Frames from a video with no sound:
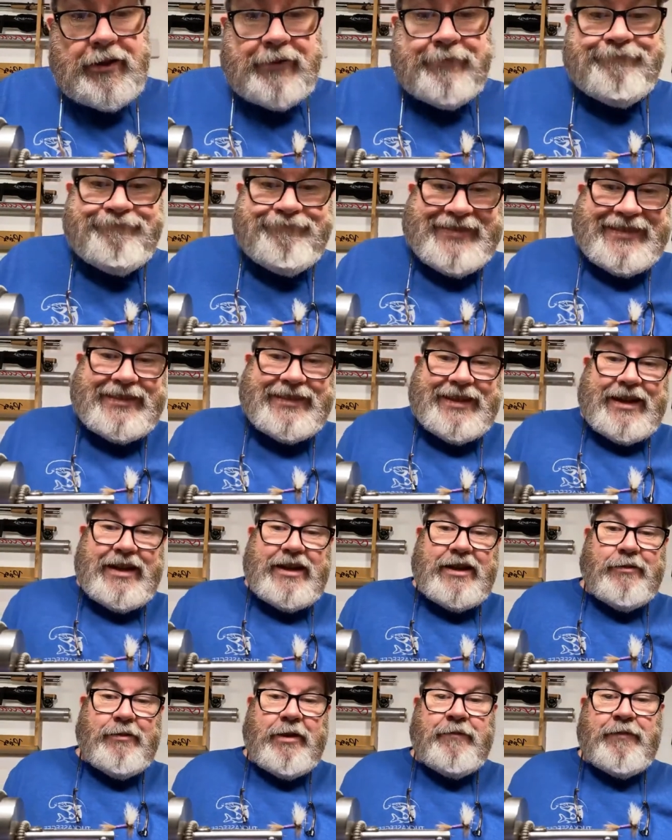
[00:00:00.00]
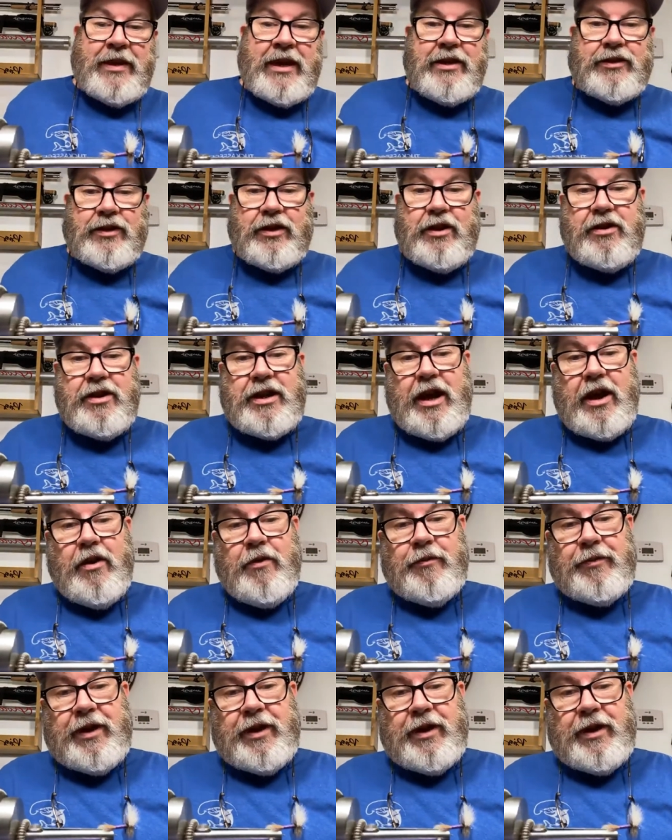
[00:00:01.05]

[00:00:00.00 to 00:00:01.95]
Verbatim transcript: me? Anyway, so there you go.